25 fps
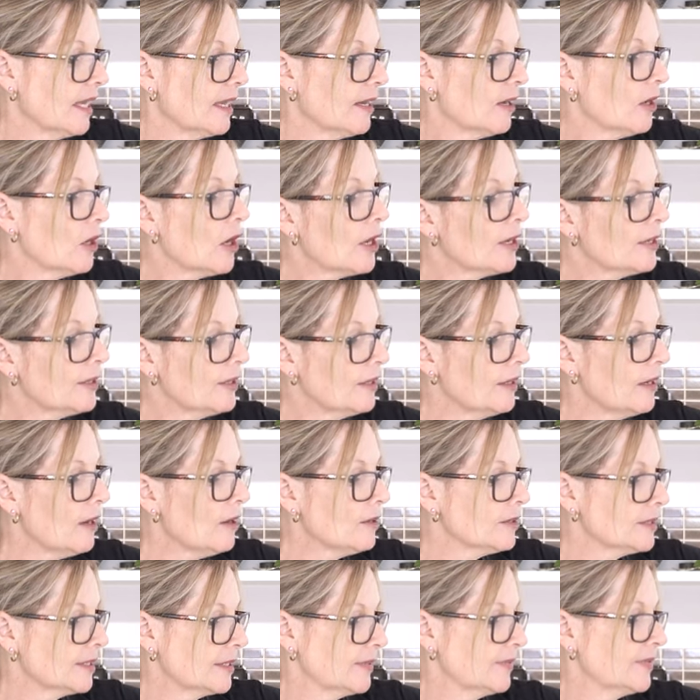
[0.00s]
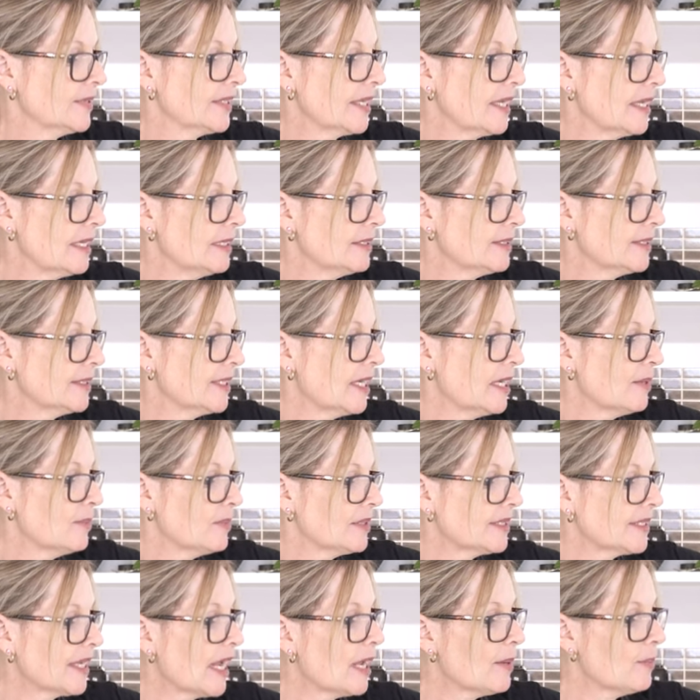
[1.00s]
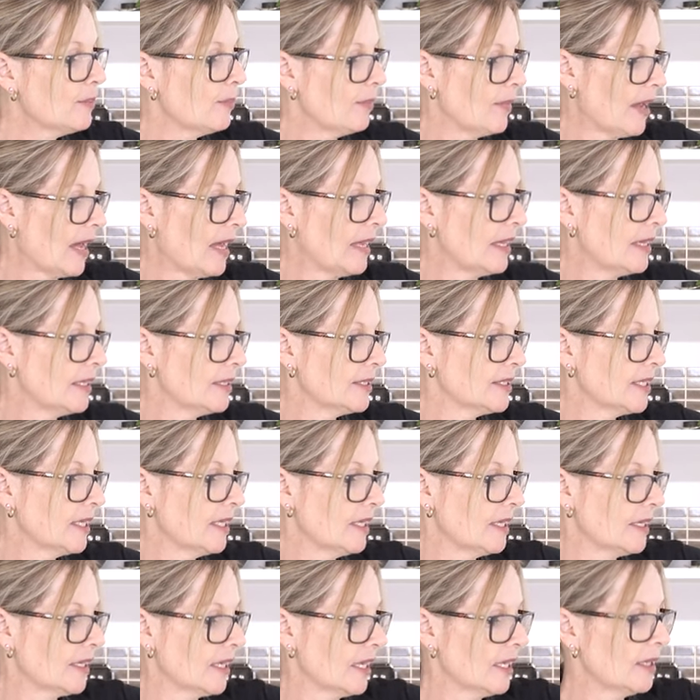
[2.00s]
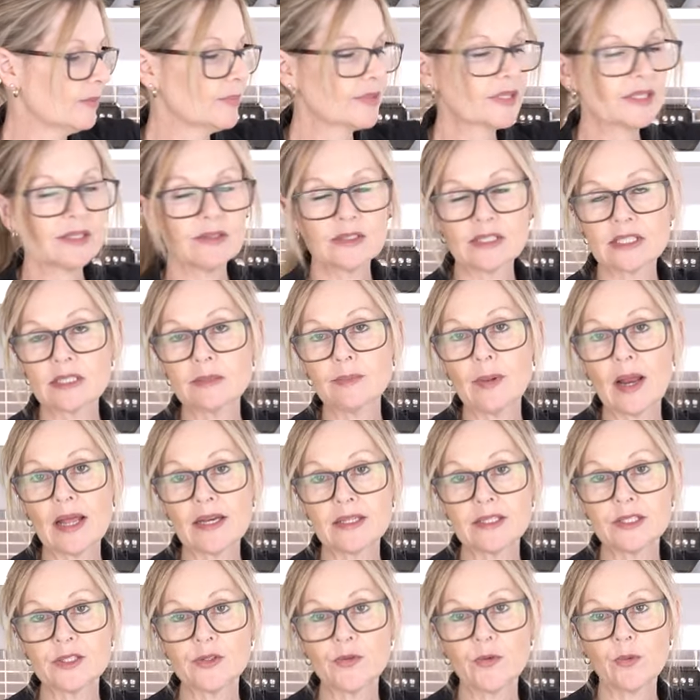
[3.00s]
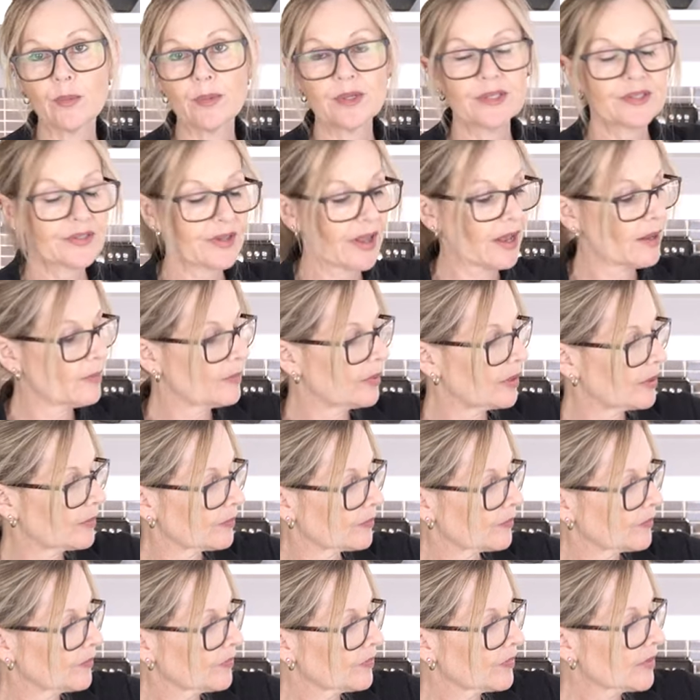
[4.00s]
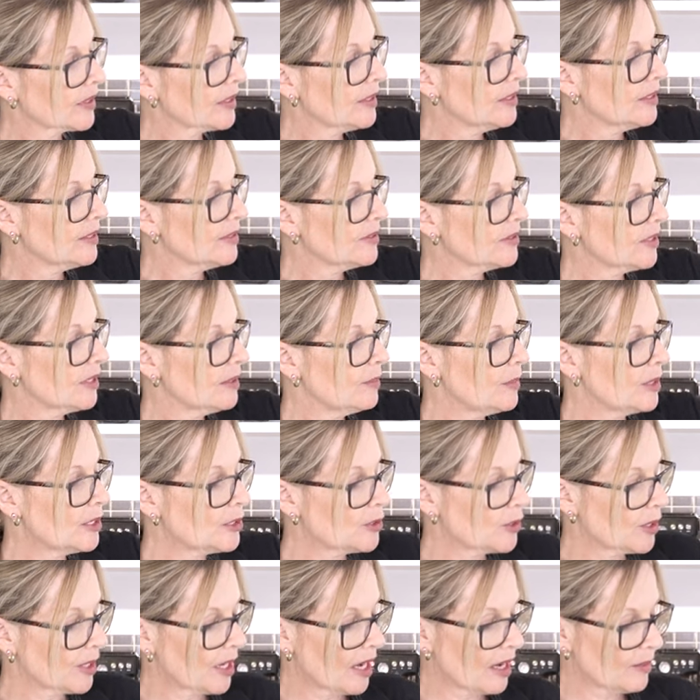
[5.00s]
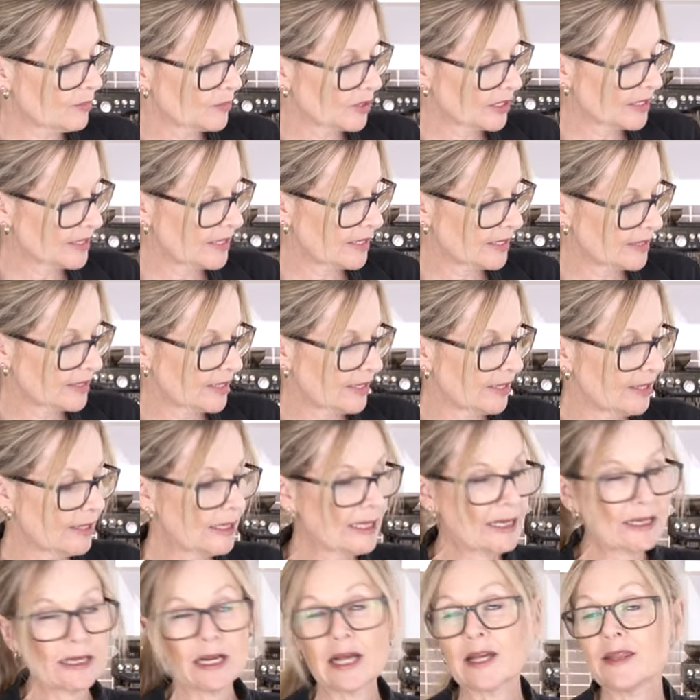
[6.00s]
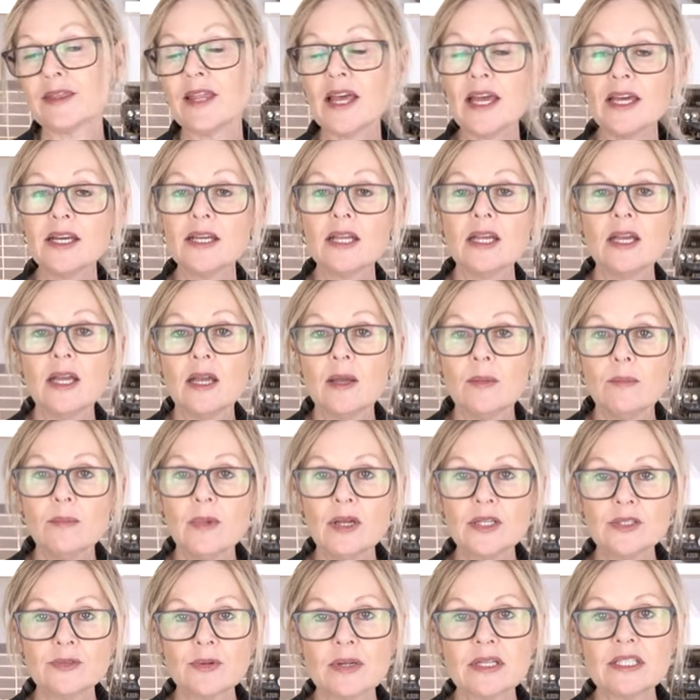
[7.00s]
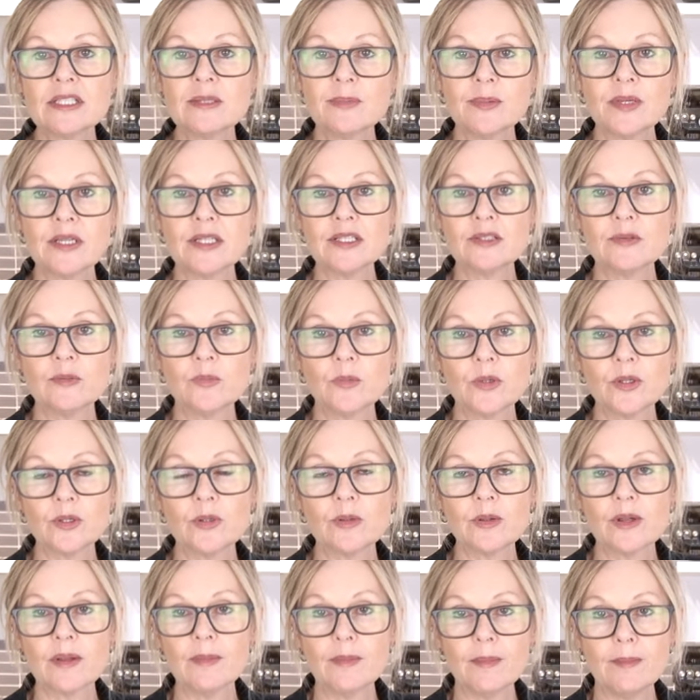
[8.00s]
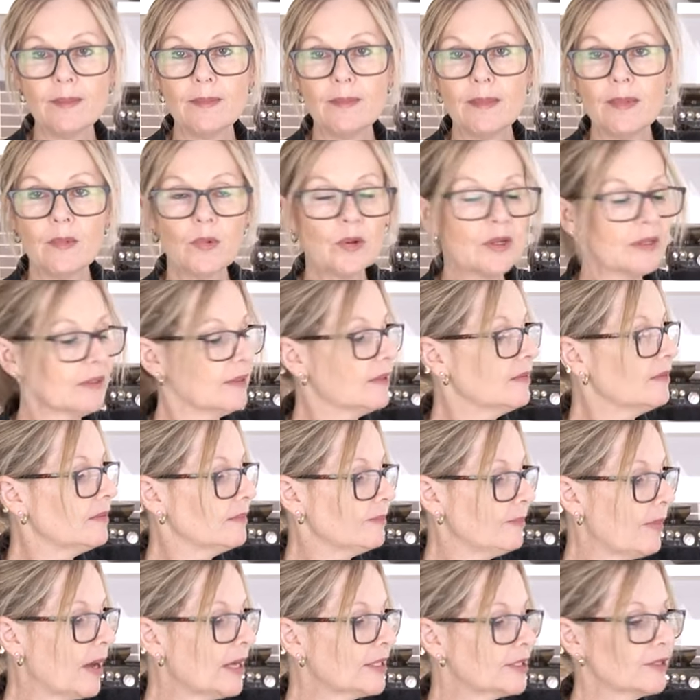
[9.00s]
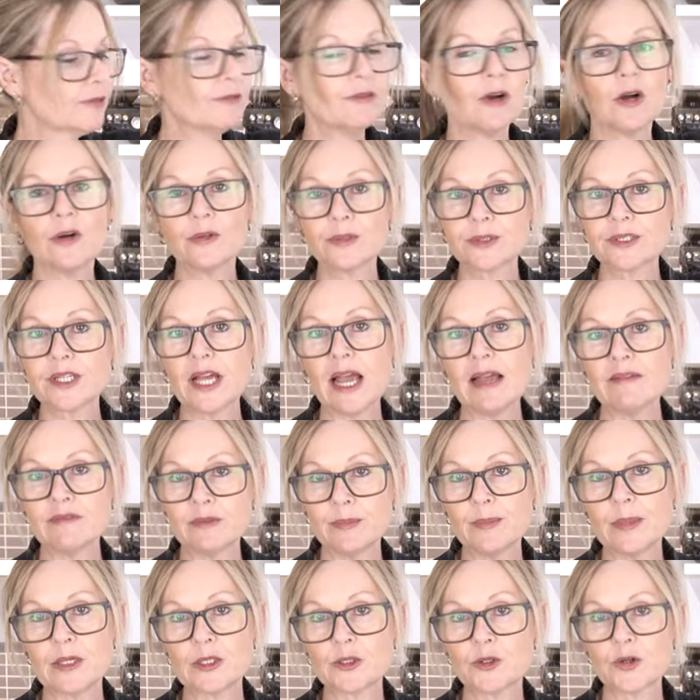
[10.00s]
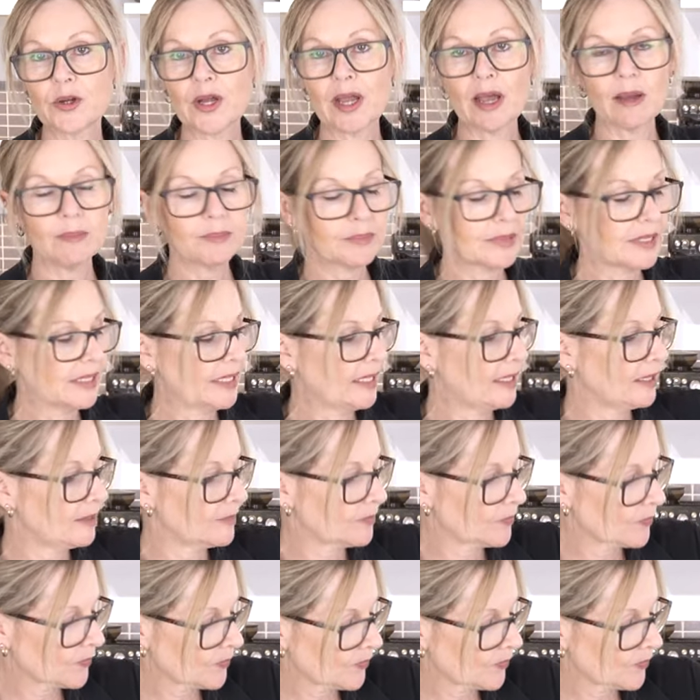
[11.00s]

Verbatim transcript: let lo lots of steam escape, and it keeps splashes from escaping. So the measuring cup just sits in there like that. Most recipes will, will by default have the measuring cup in.